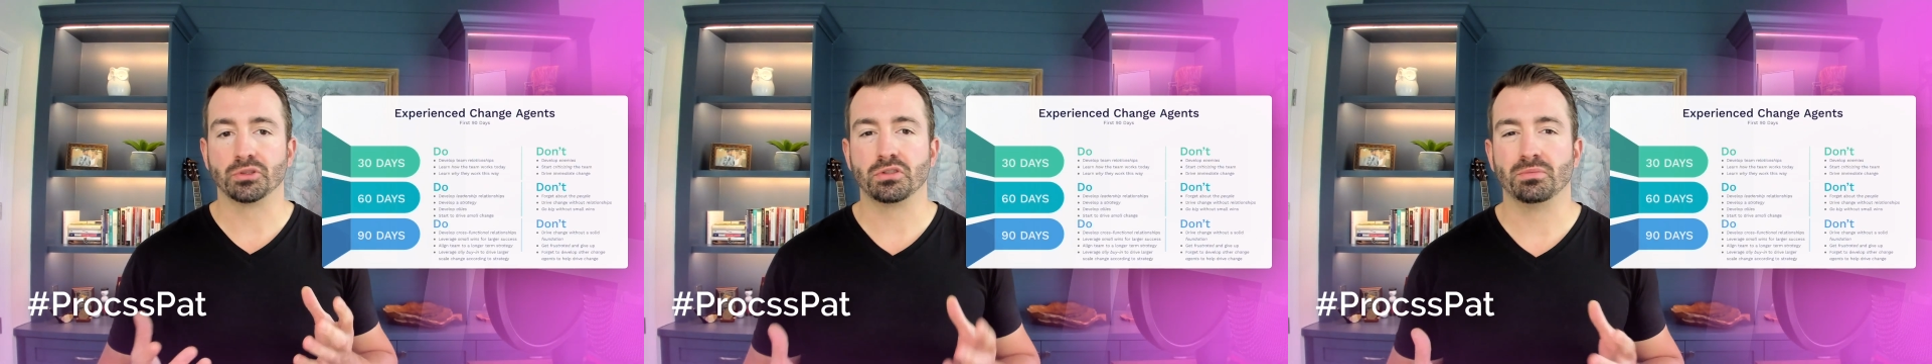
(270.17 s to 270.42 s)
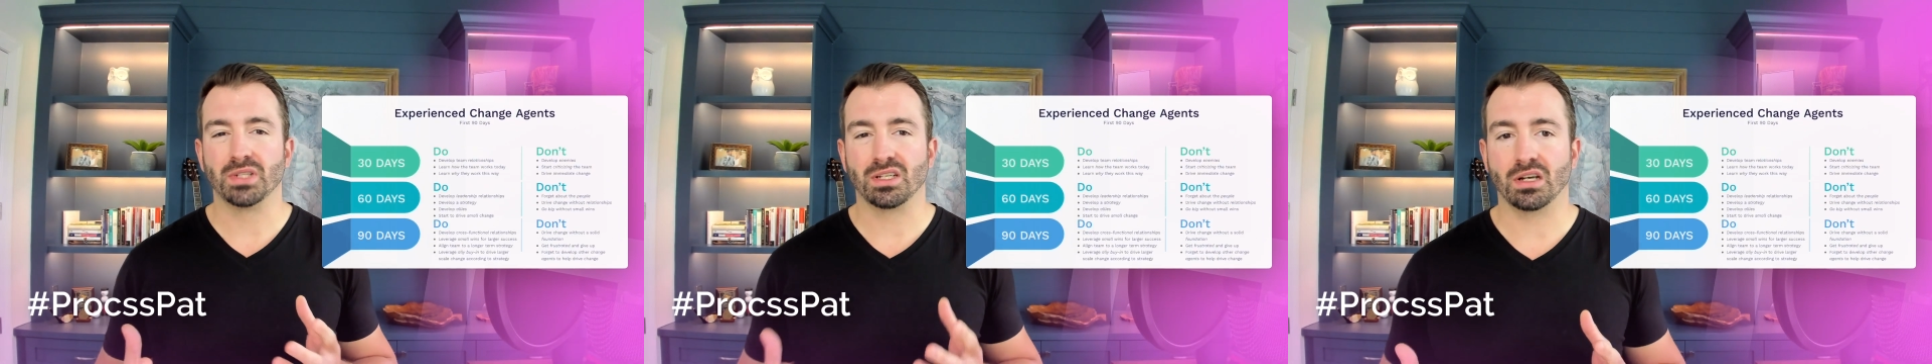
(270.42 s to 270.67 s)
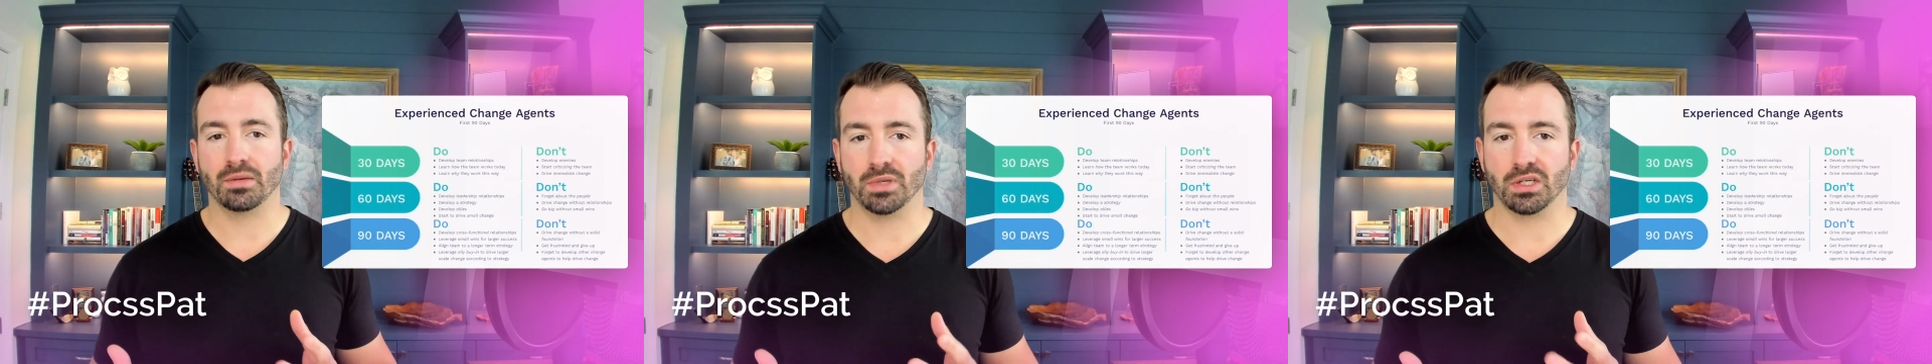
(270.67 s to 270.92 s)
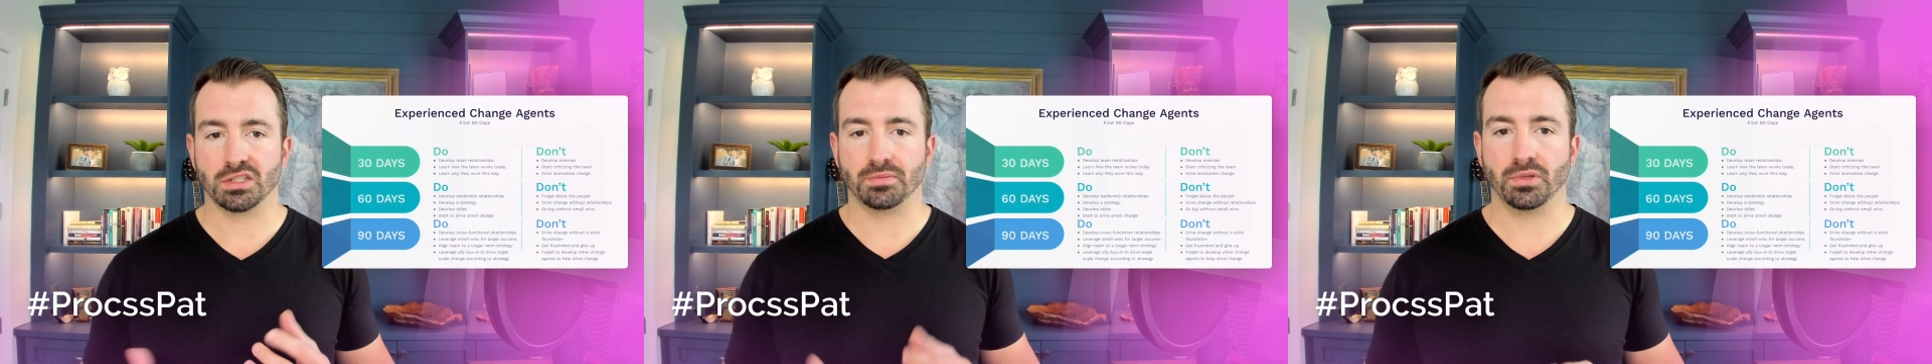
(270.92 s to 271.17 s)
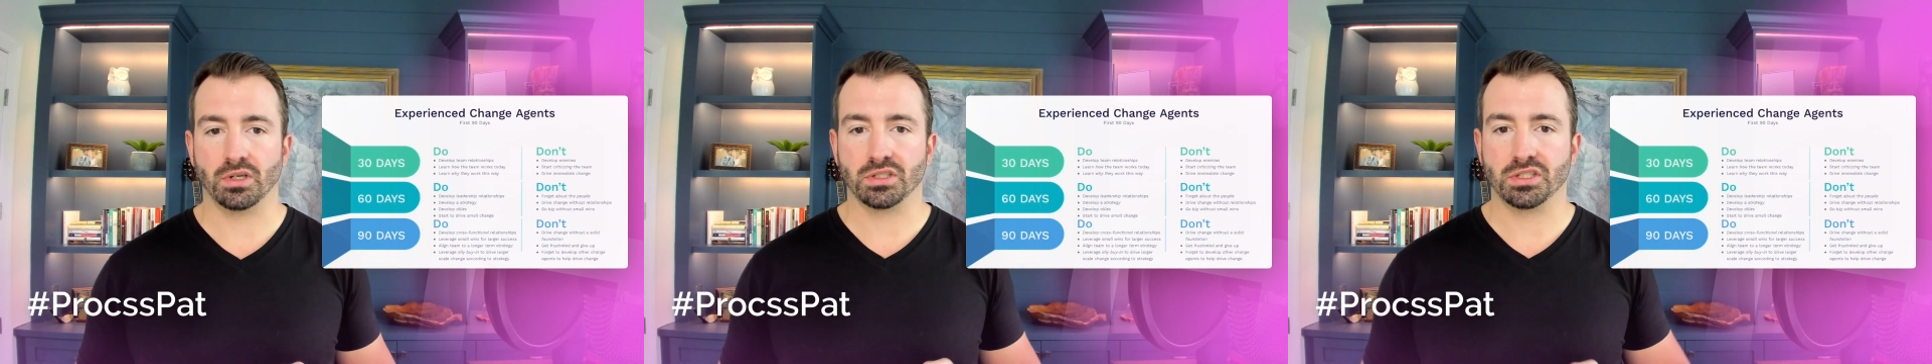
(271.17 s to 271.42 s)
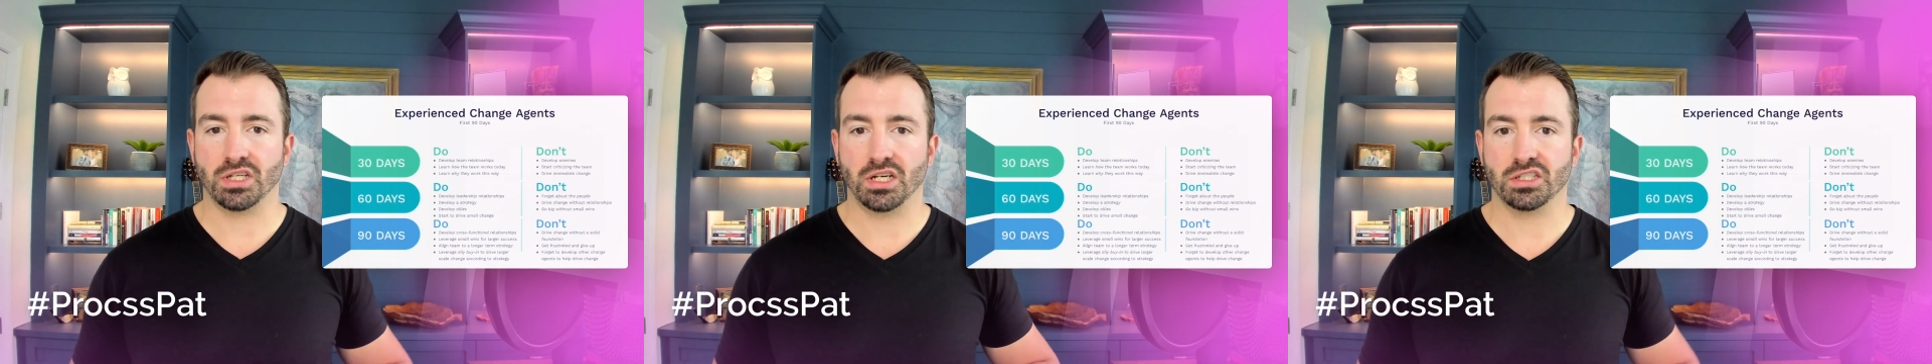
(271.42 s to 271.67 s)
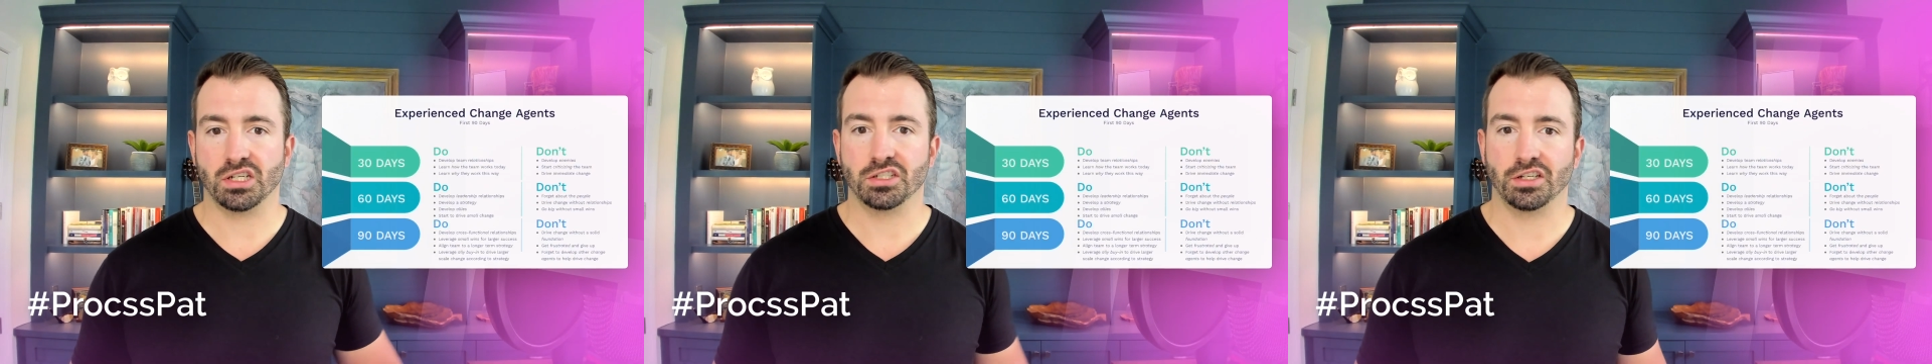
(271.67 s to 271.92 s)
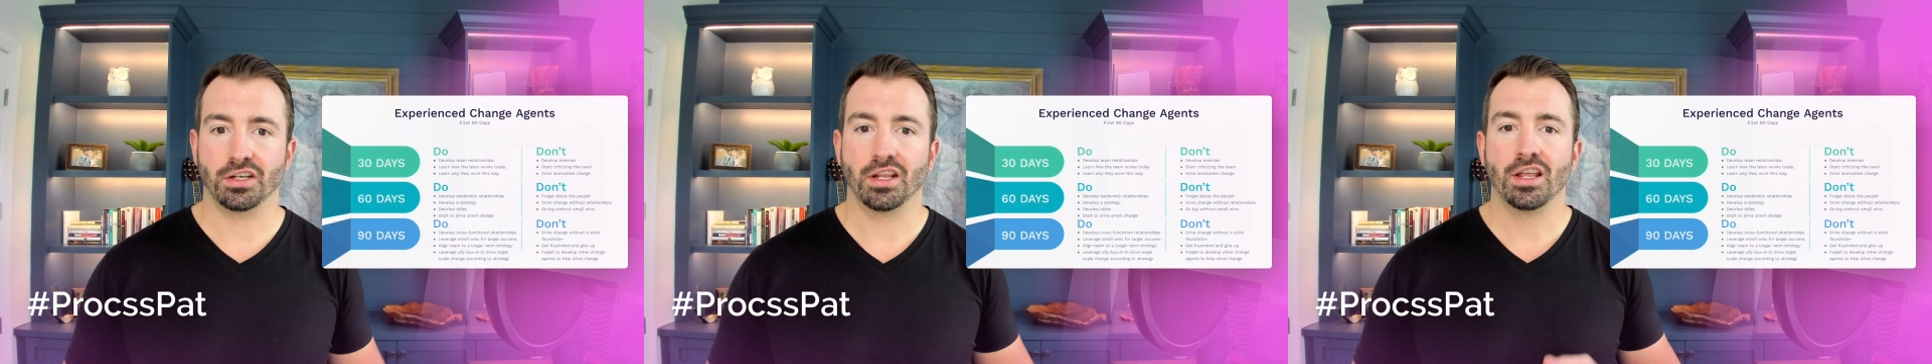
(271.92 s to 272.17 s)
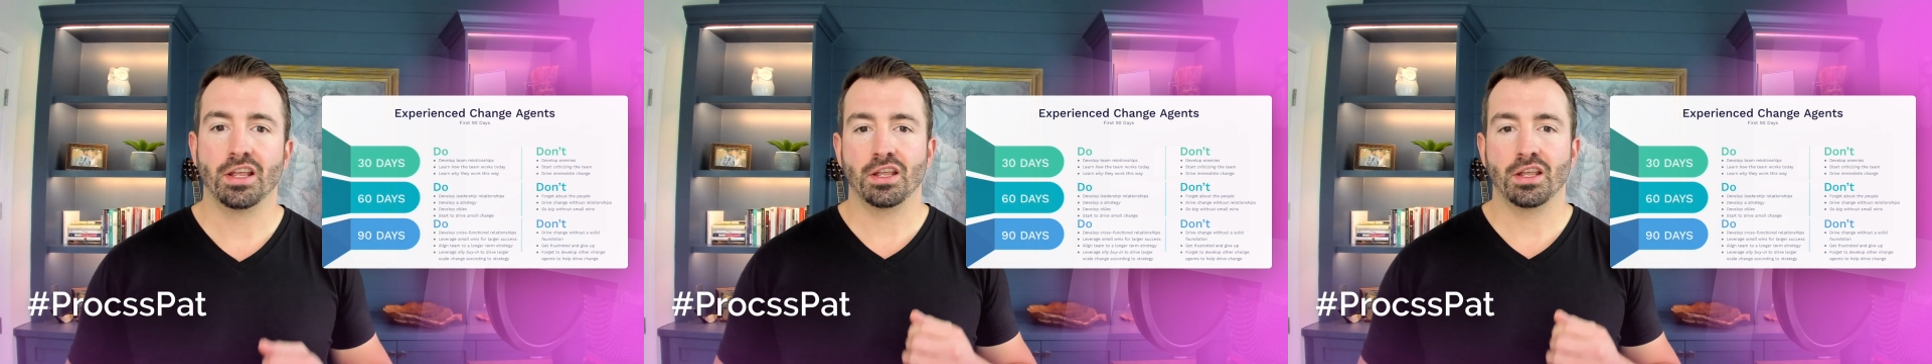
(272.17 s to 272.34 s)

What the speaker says: to become an experienced change agent,